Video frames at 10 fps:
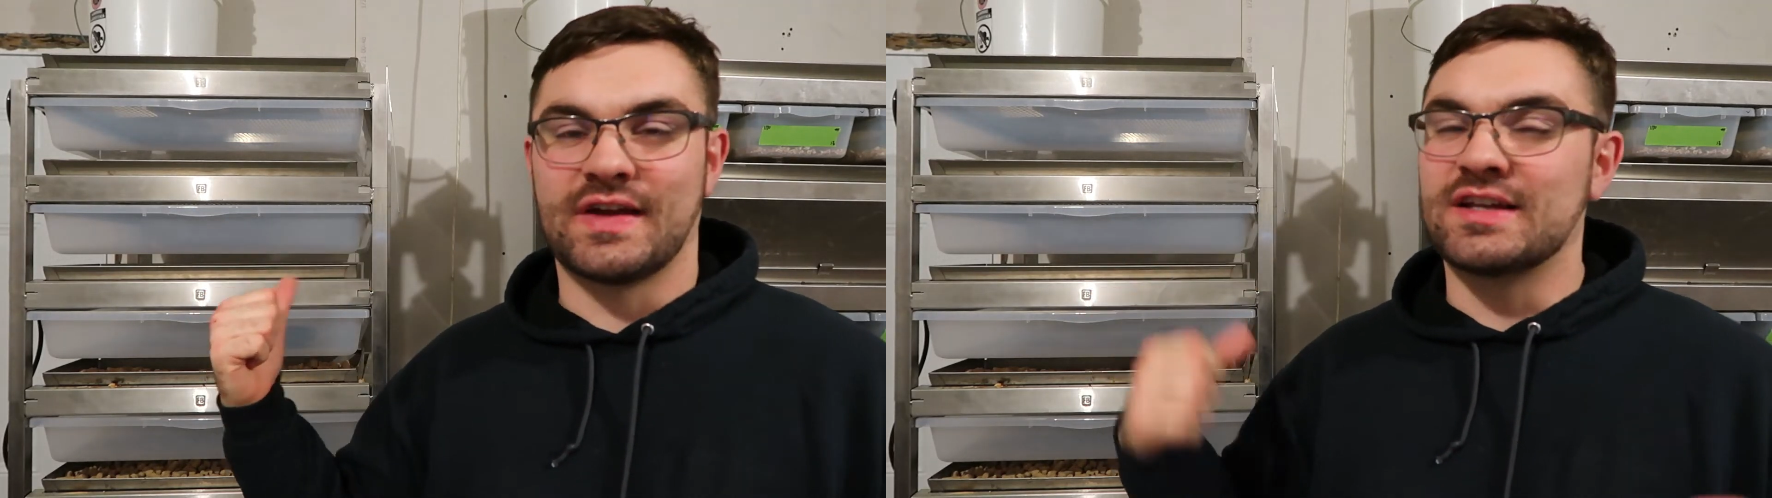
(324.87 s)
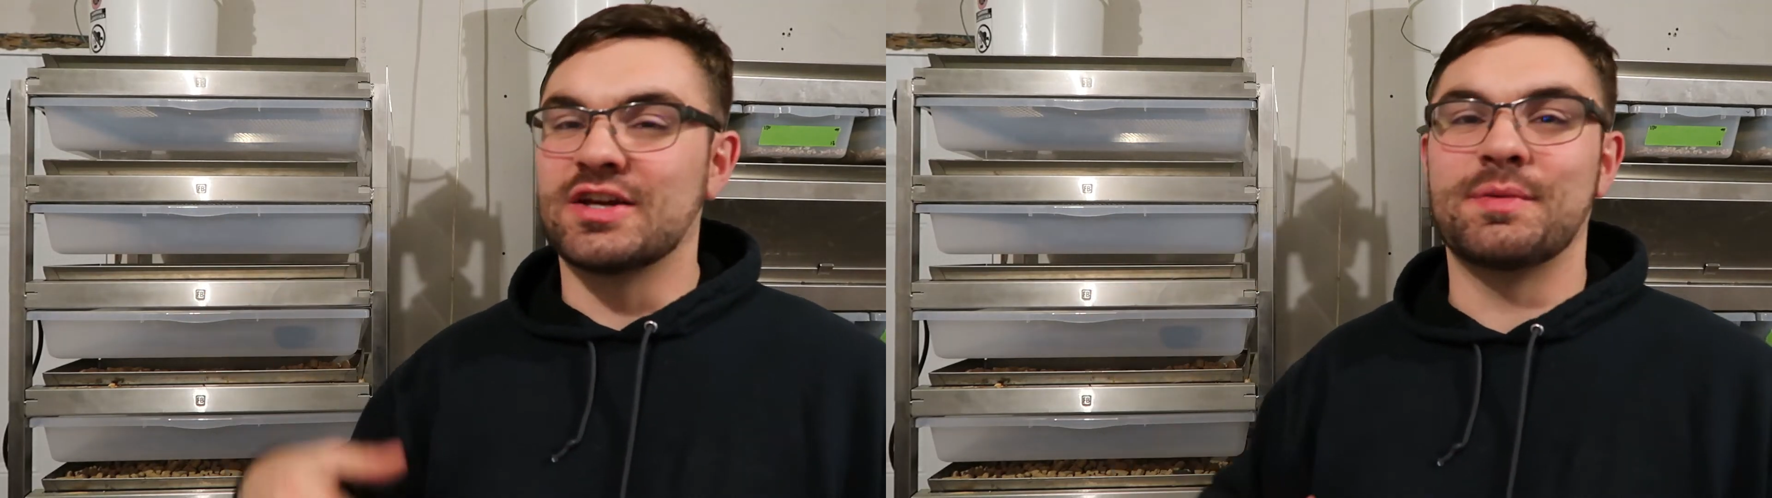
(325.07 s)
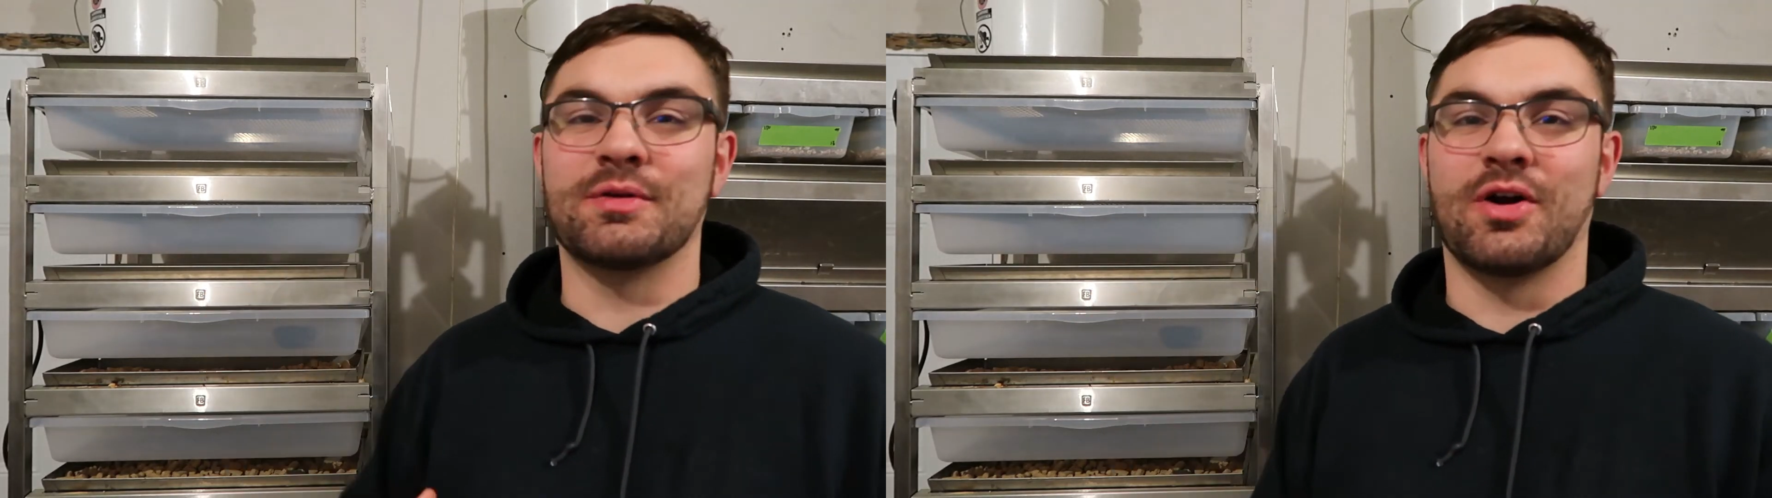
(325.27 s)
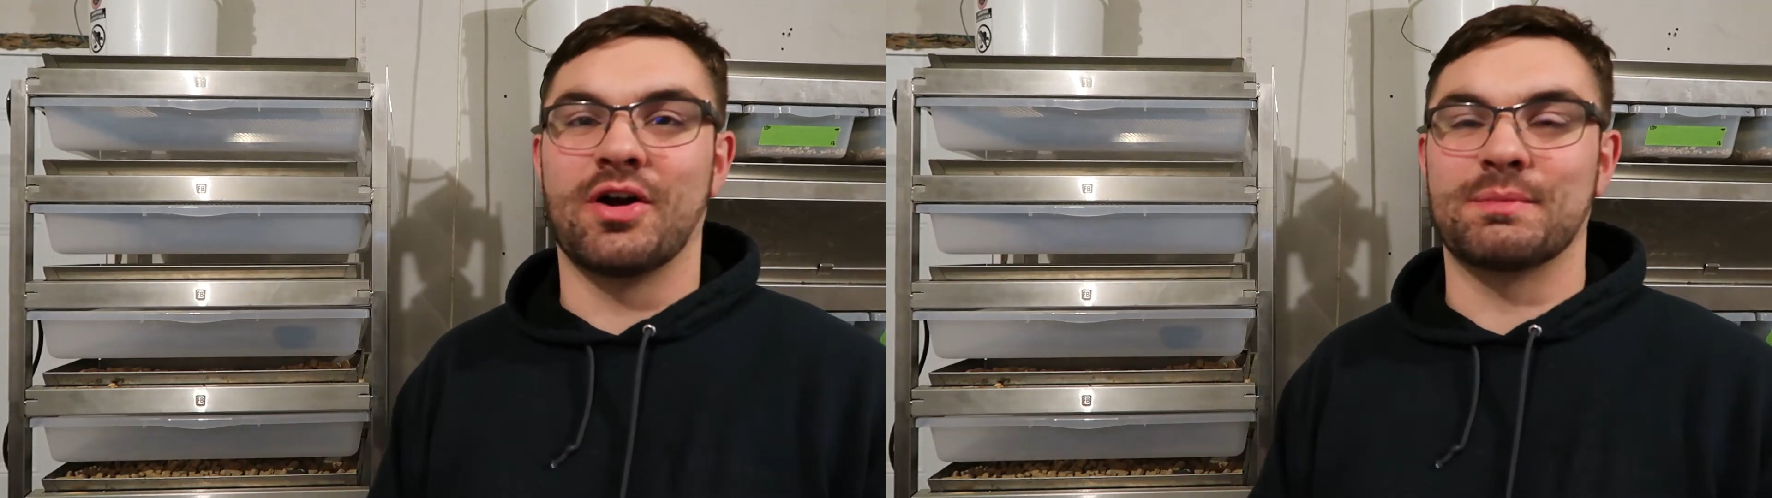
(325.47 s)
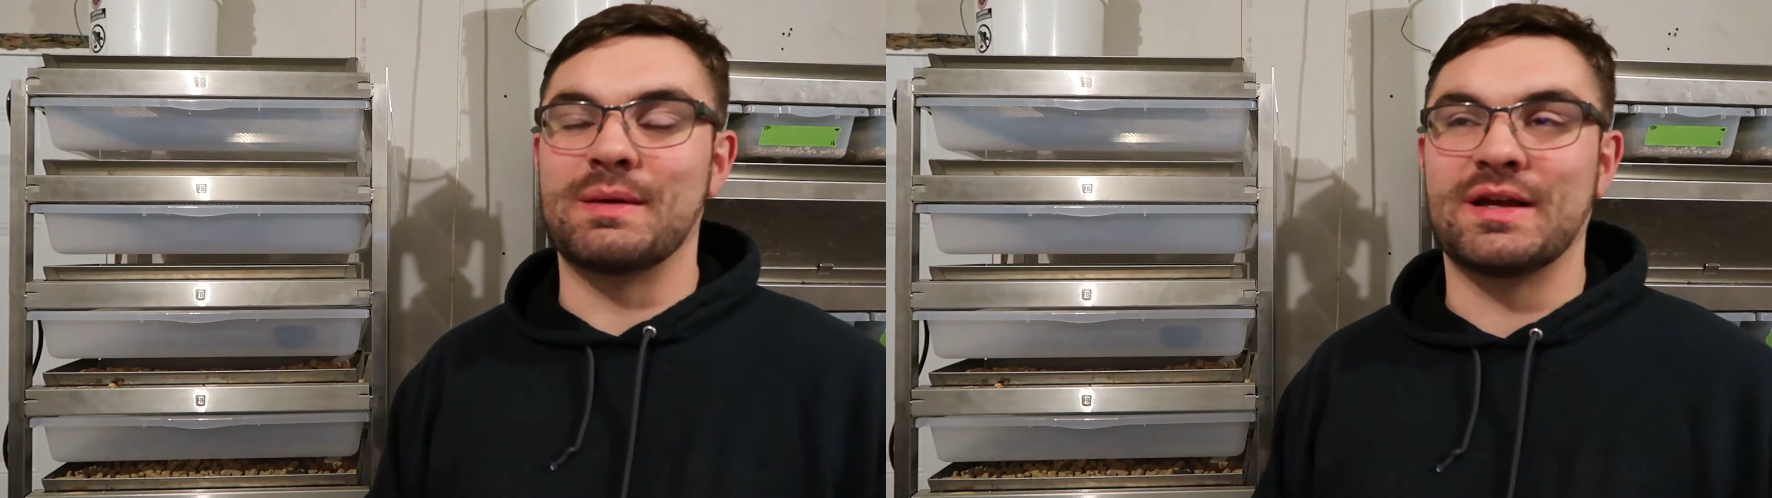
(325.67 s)
I could be
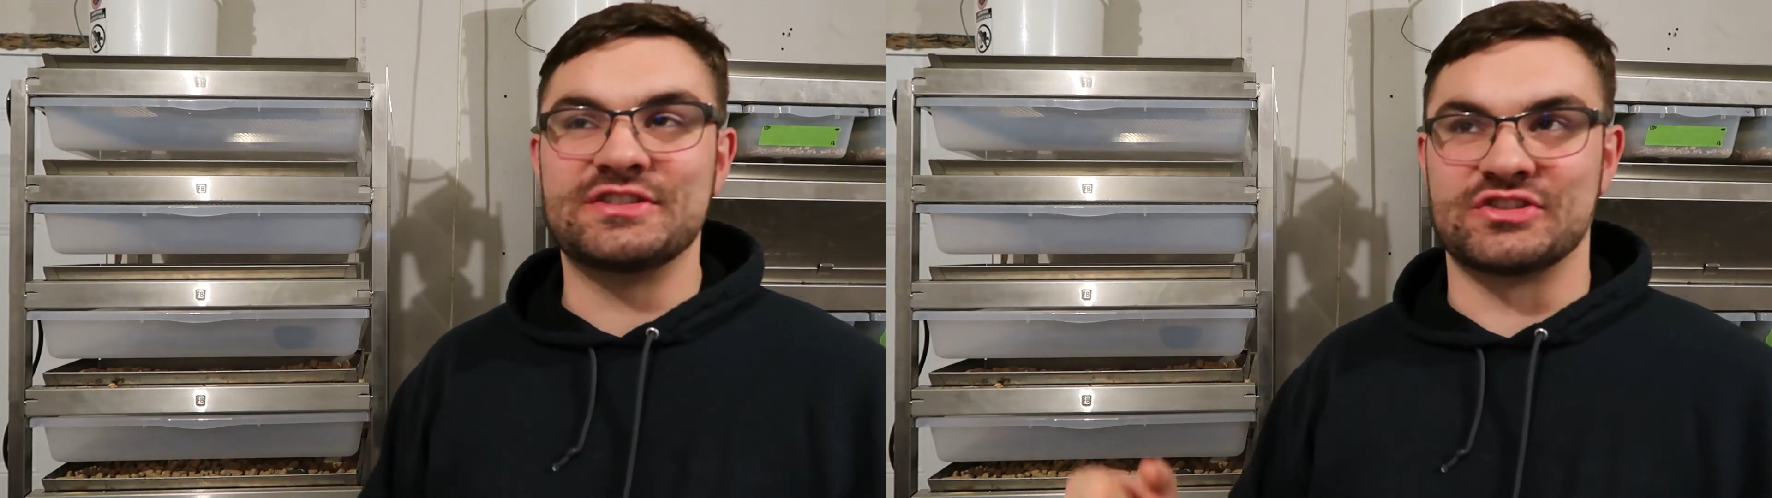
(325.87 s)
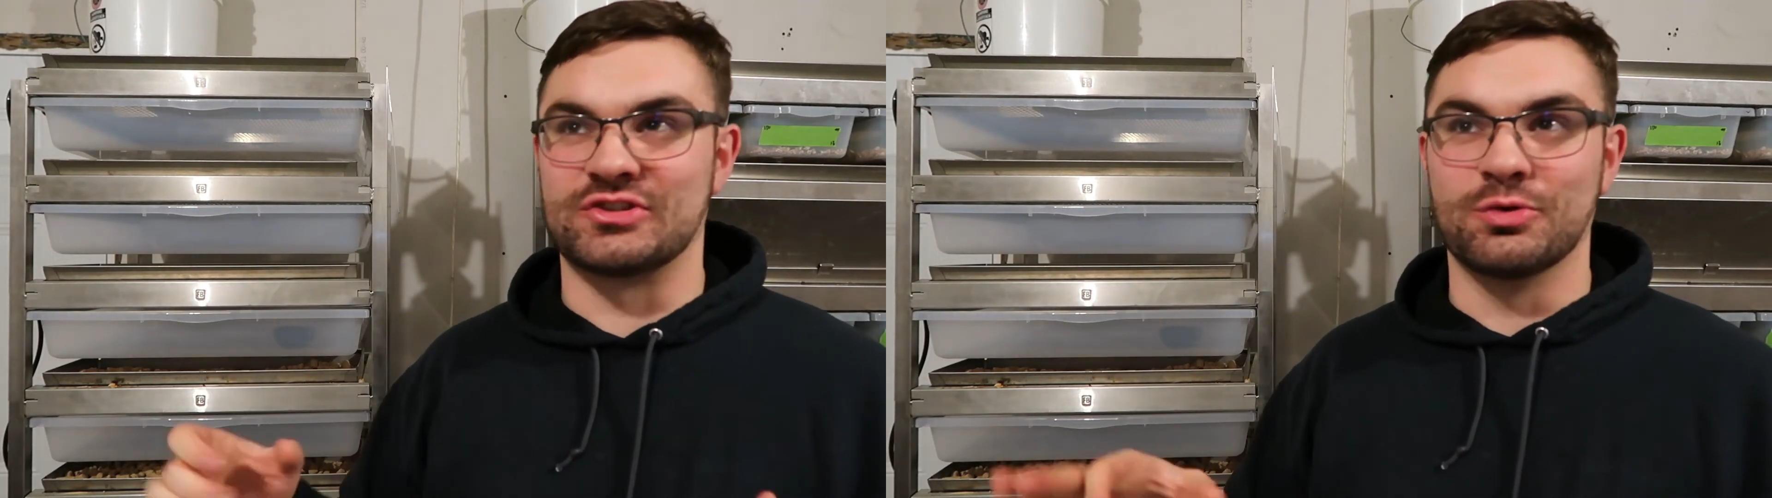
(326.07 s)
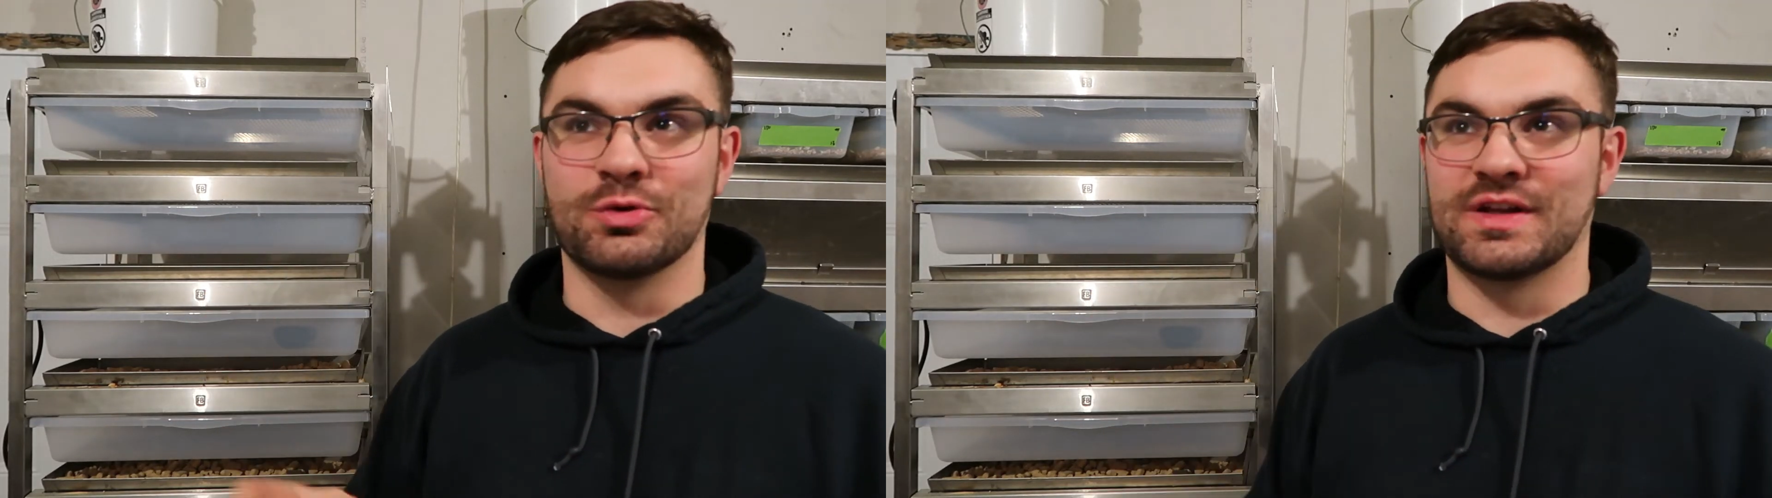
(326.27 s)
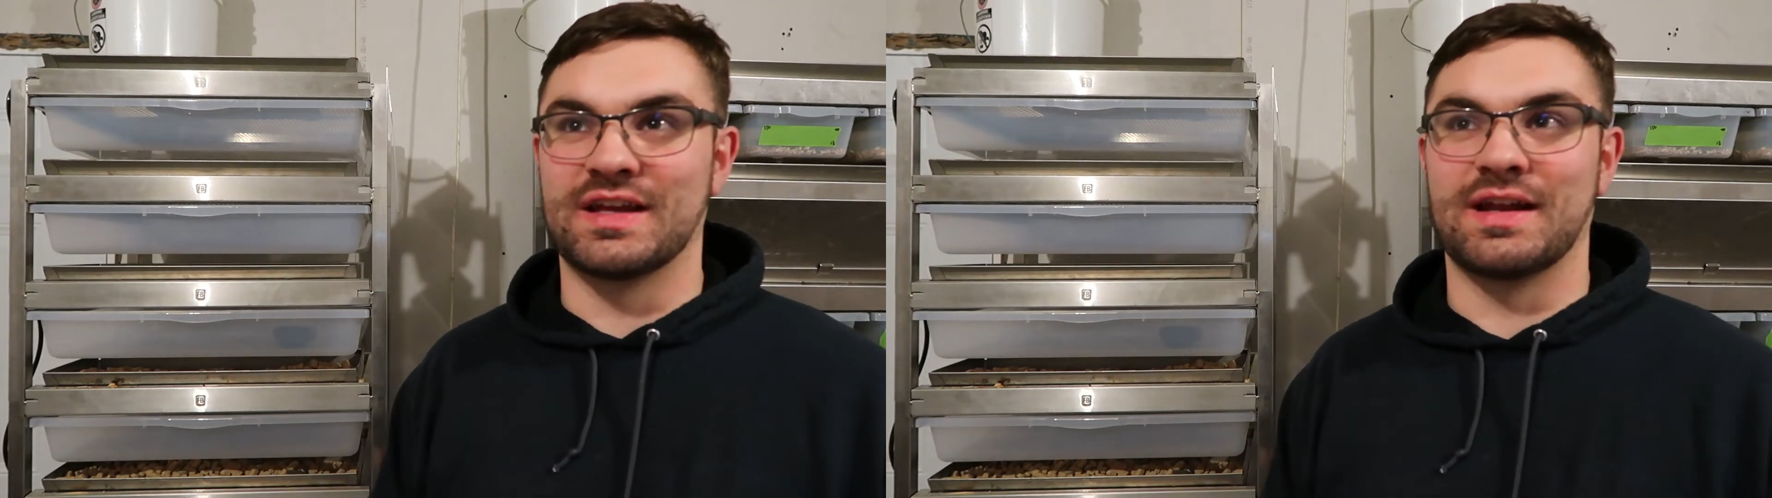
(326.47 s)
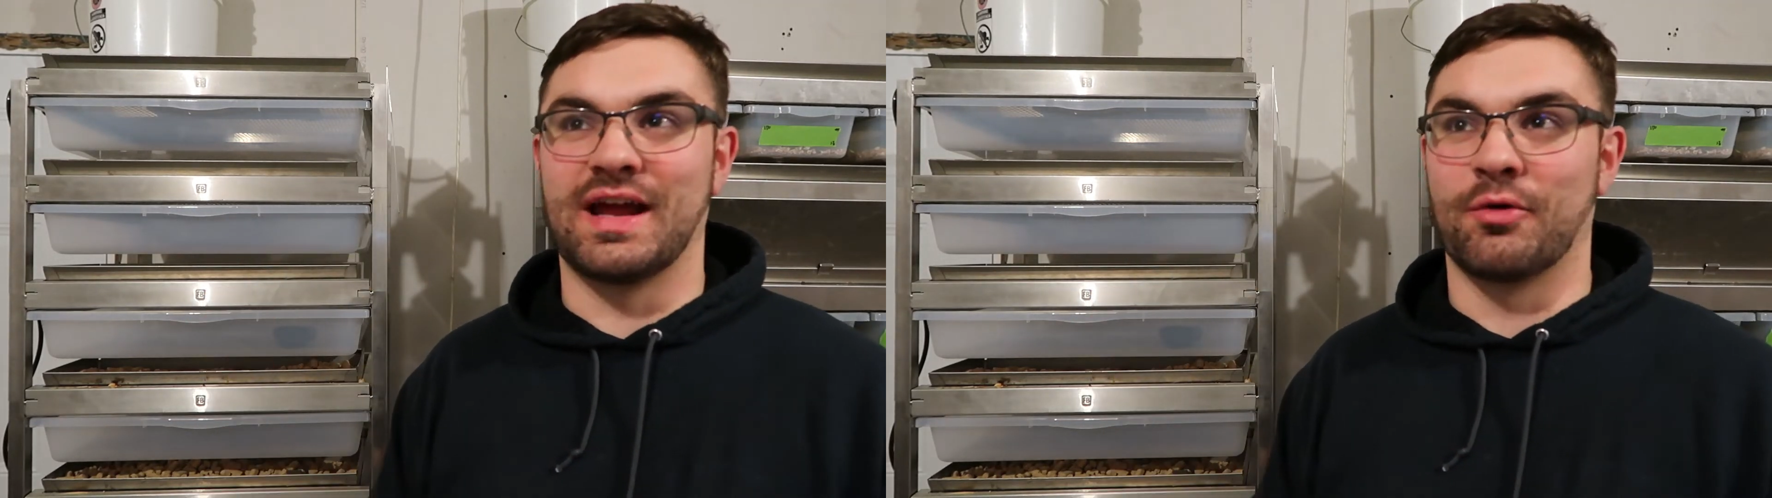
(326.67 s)
wrong. Maybe I just Googled it,